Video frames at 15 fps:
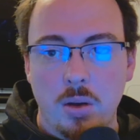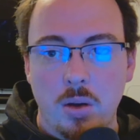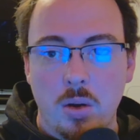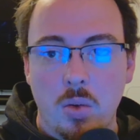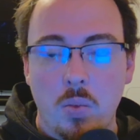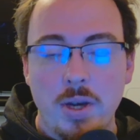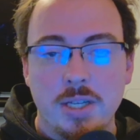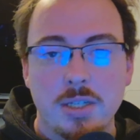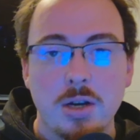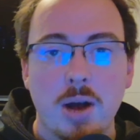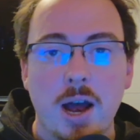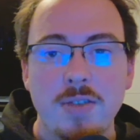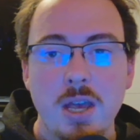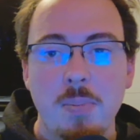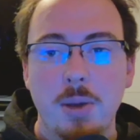we still
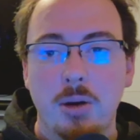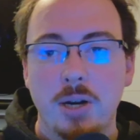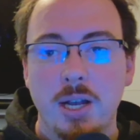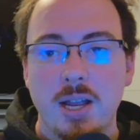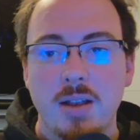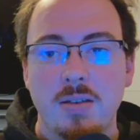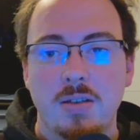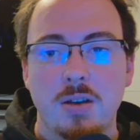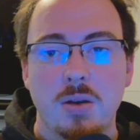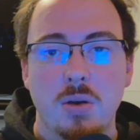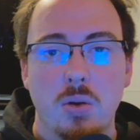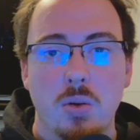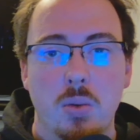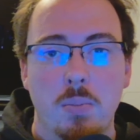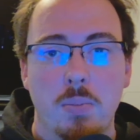have the ability
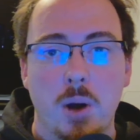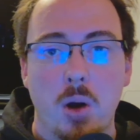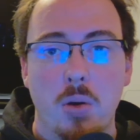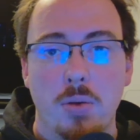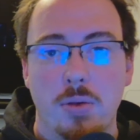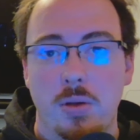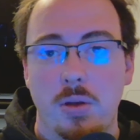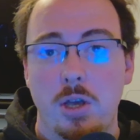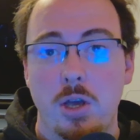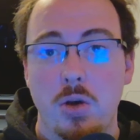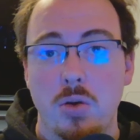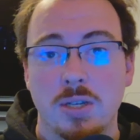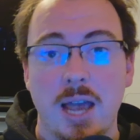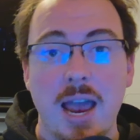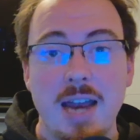to both
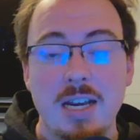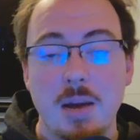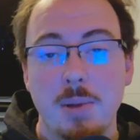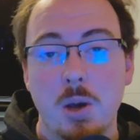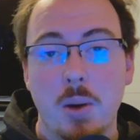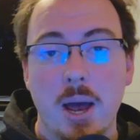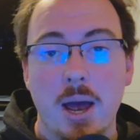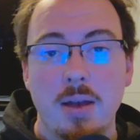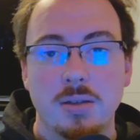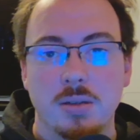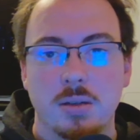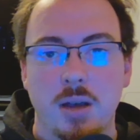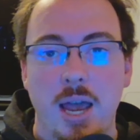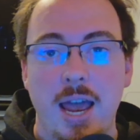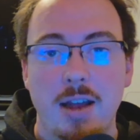use AWS
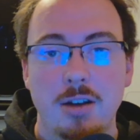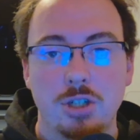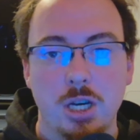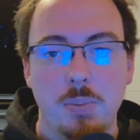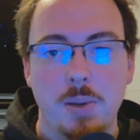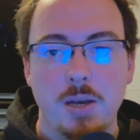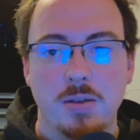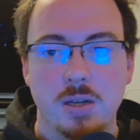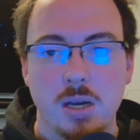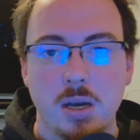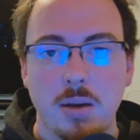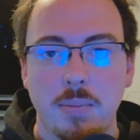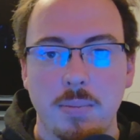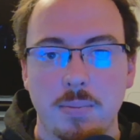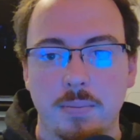and GPC.
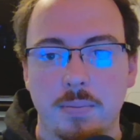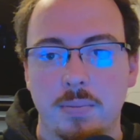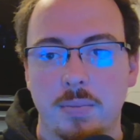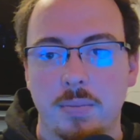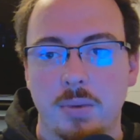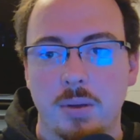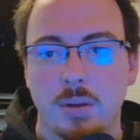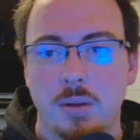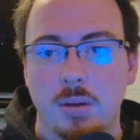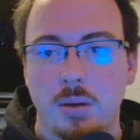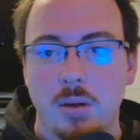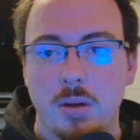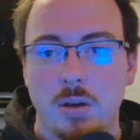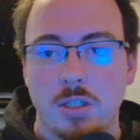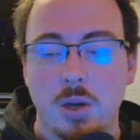
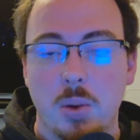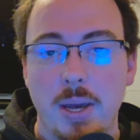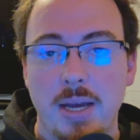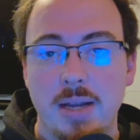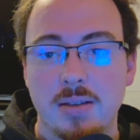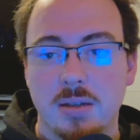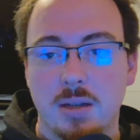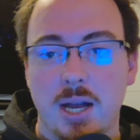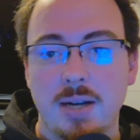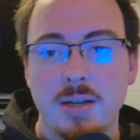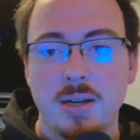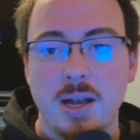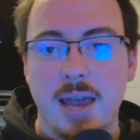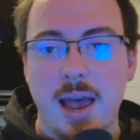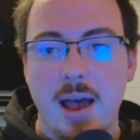So we can select an
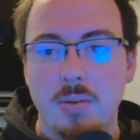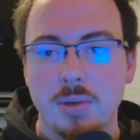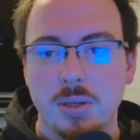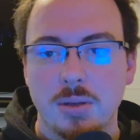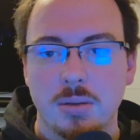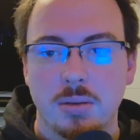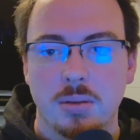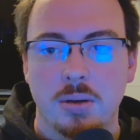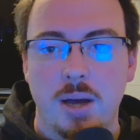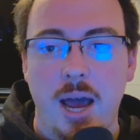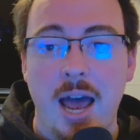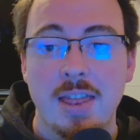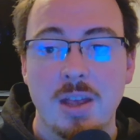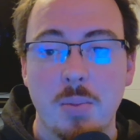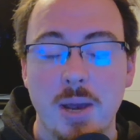account,
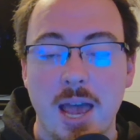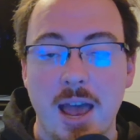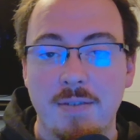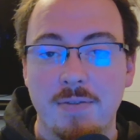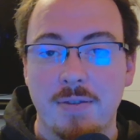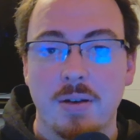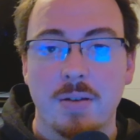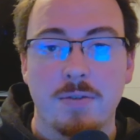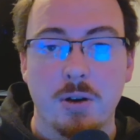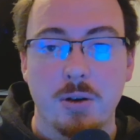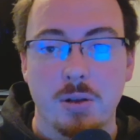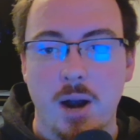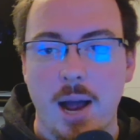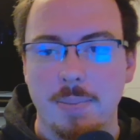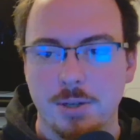and then we have
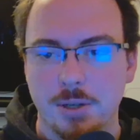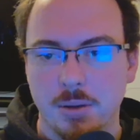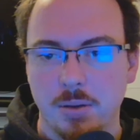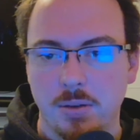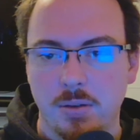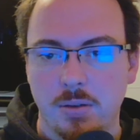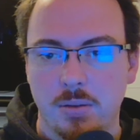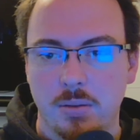further options.